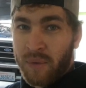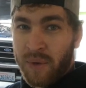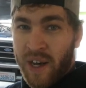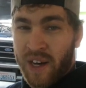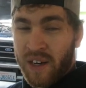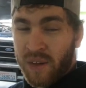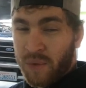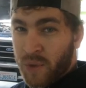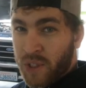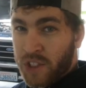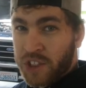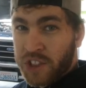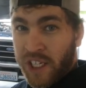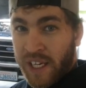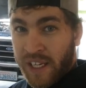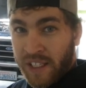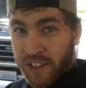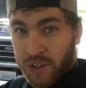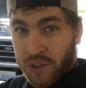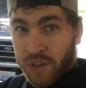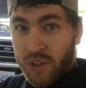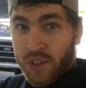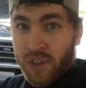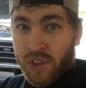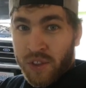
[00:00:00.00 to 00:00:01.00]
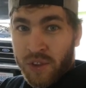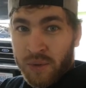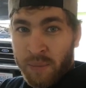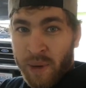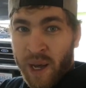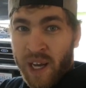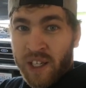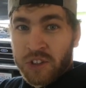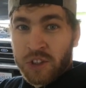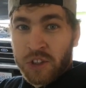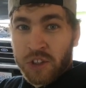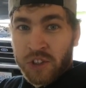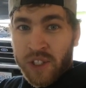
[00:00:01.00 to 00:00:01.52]
I'm kind of wishing I took the
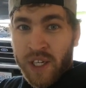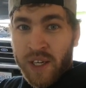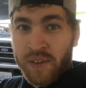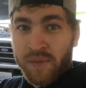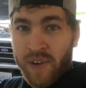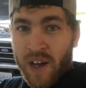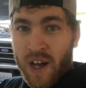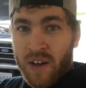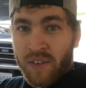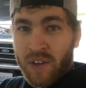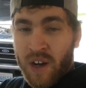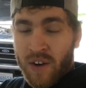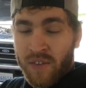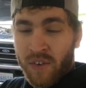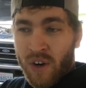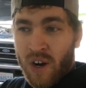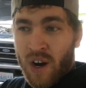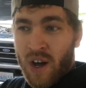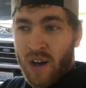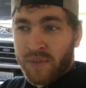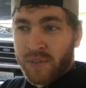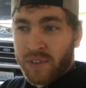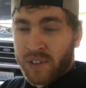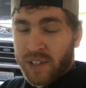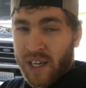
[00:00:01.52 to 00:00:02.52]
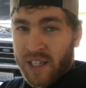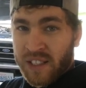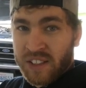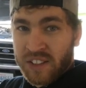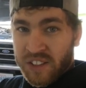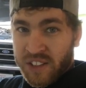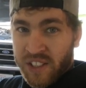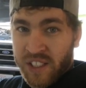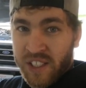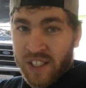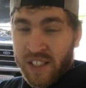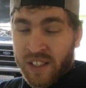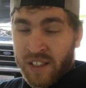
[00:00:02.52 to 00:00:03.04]
passenger side valve cover off to kind of
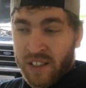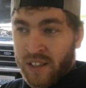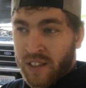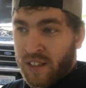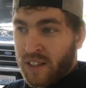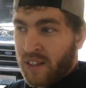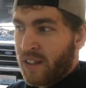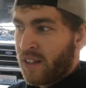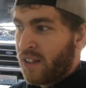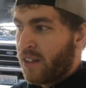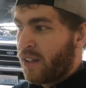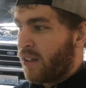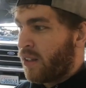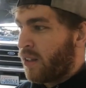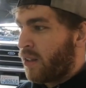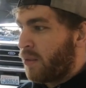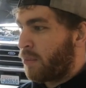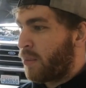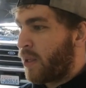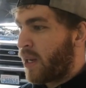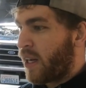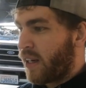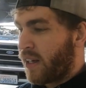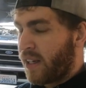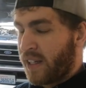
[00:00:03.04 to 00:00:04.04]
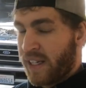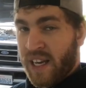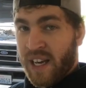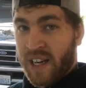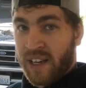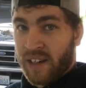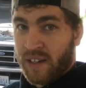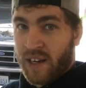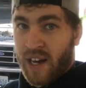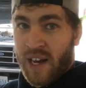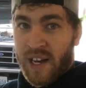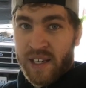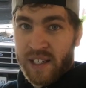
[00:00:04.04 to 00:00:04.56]
see. But
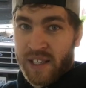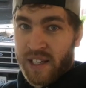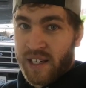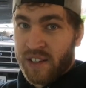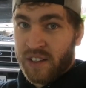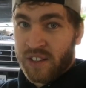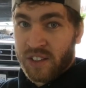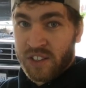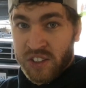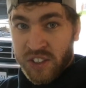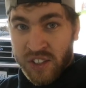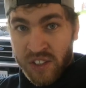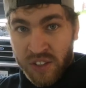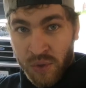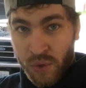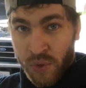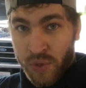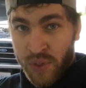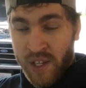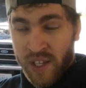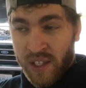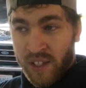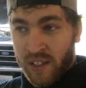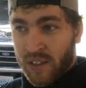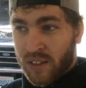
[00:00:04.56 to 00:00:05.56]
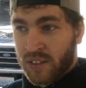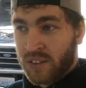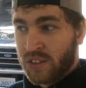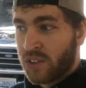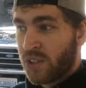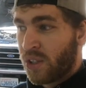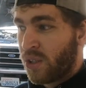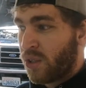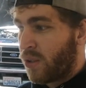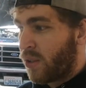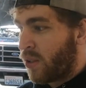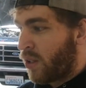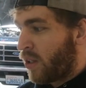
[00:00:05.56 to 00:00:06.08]
again, I didn't hear a single thing.
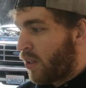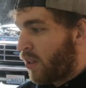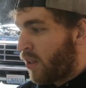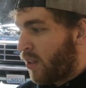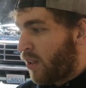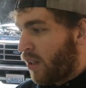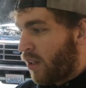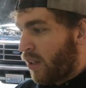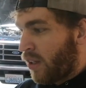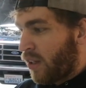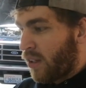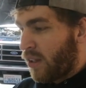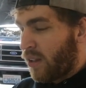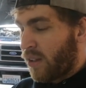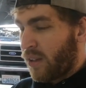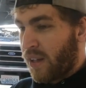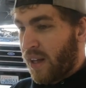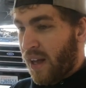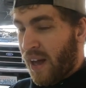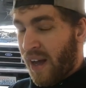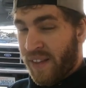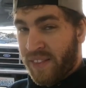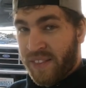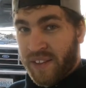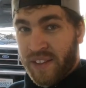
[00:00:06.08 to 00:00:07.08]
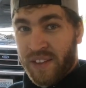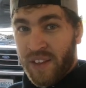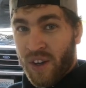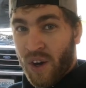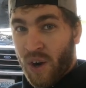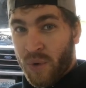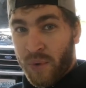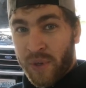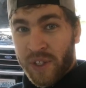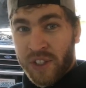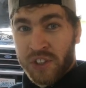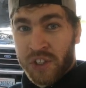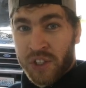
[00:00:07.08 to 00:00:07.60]
So I think the
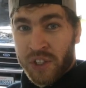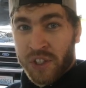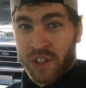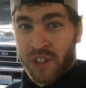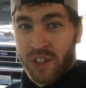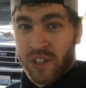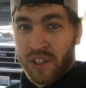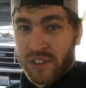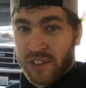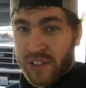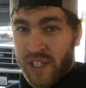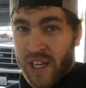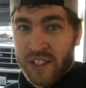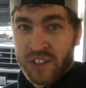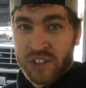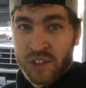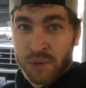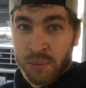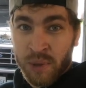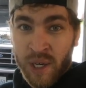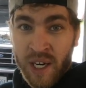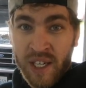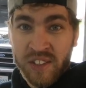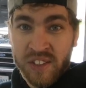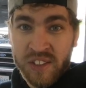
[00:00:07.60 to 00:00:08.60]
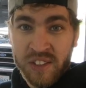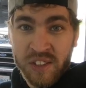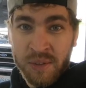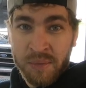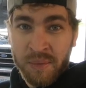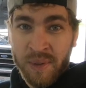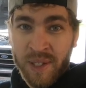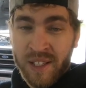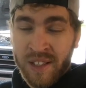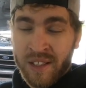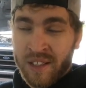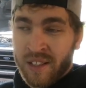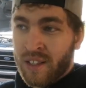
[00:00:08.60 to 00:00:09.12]
O-rings are good. It's kind of surprising to
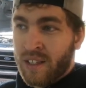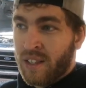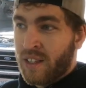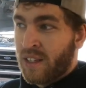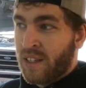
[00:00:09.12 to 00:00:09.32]
me.